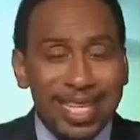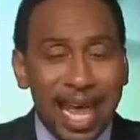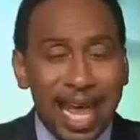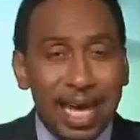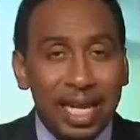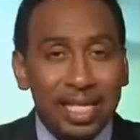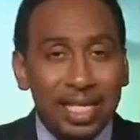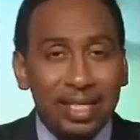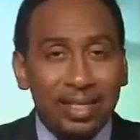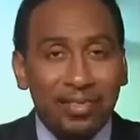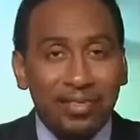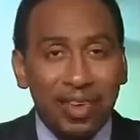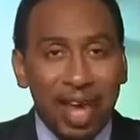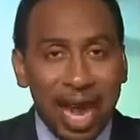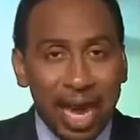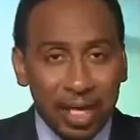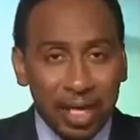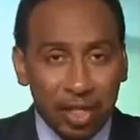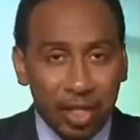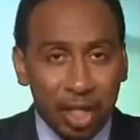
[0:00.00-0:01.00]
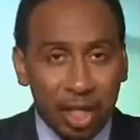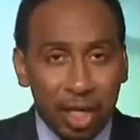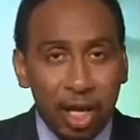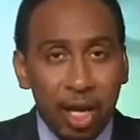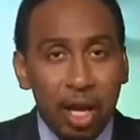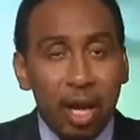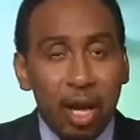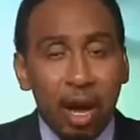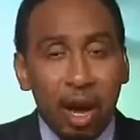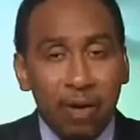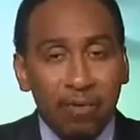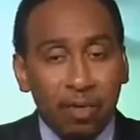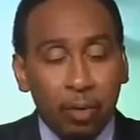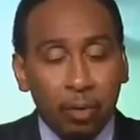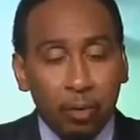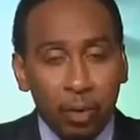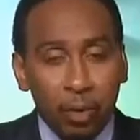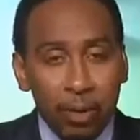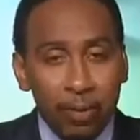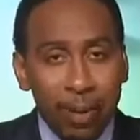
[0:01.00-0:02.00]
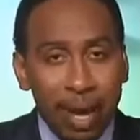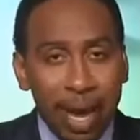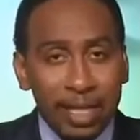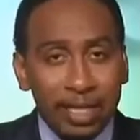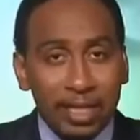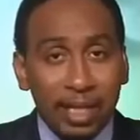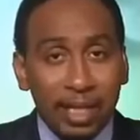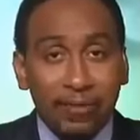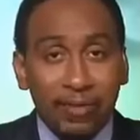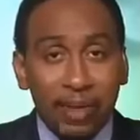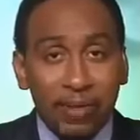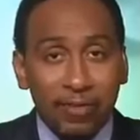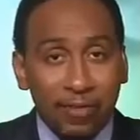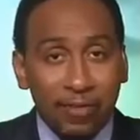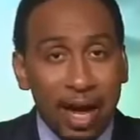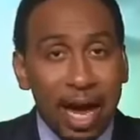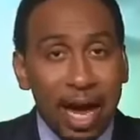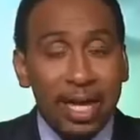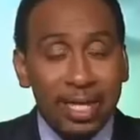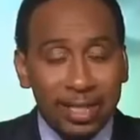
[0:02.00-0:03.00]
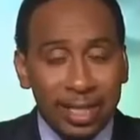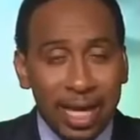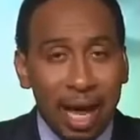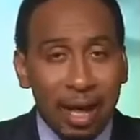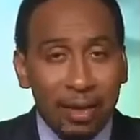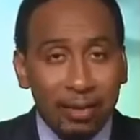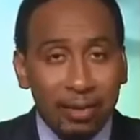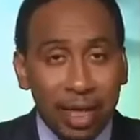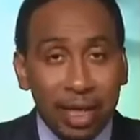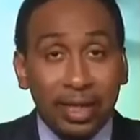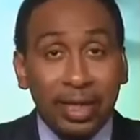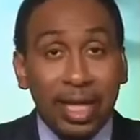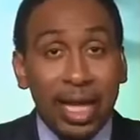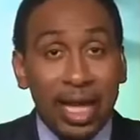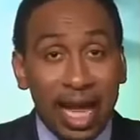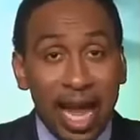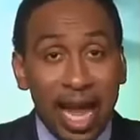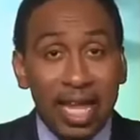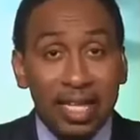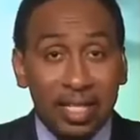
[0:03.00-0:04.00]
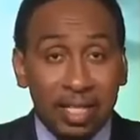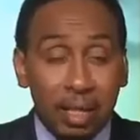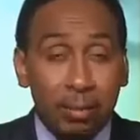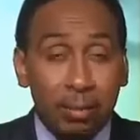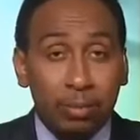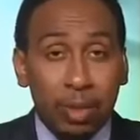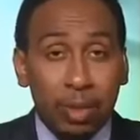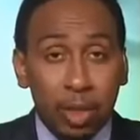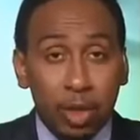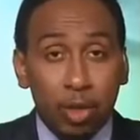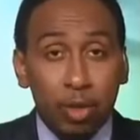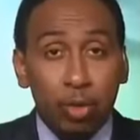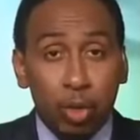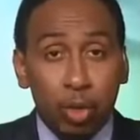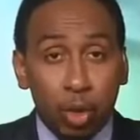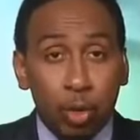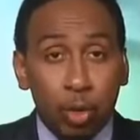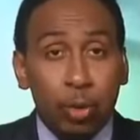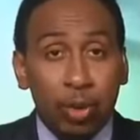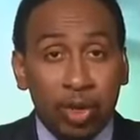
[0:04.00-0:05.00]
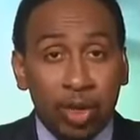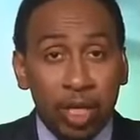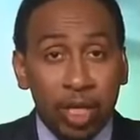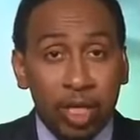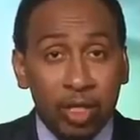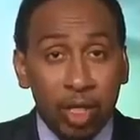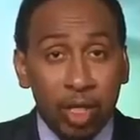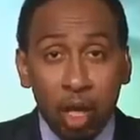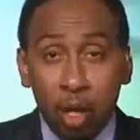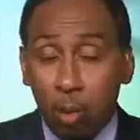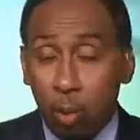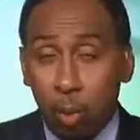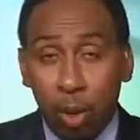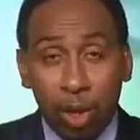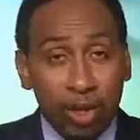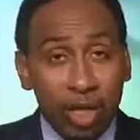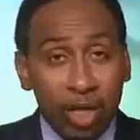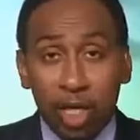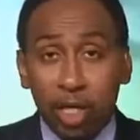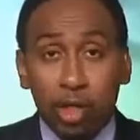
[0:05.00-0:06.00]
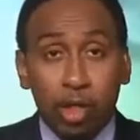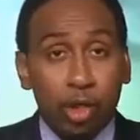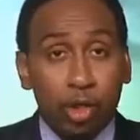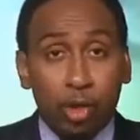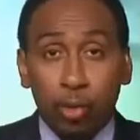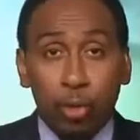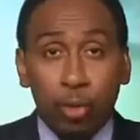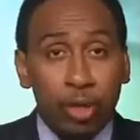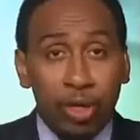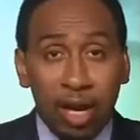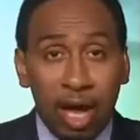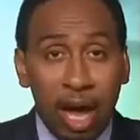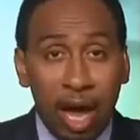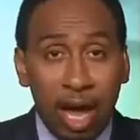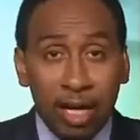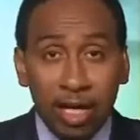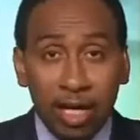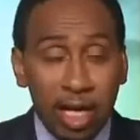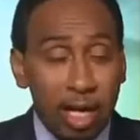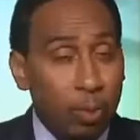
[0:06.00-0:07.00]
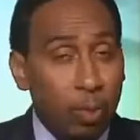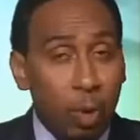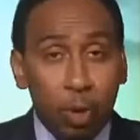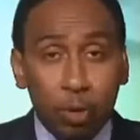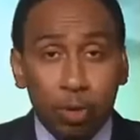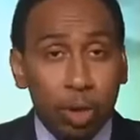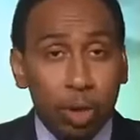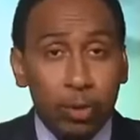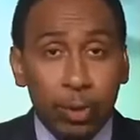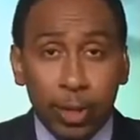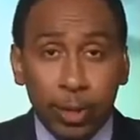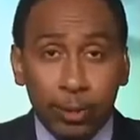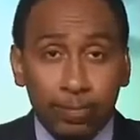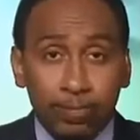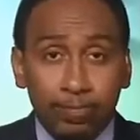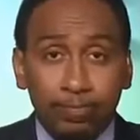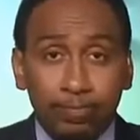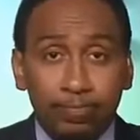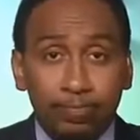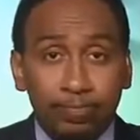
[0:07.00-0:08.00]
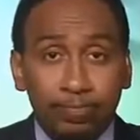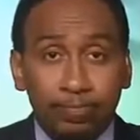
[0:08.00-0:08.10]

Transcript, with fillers: the satisfaction of a rematch if he finds out that they had something to do with this. Whether it's true or not, he won't do it.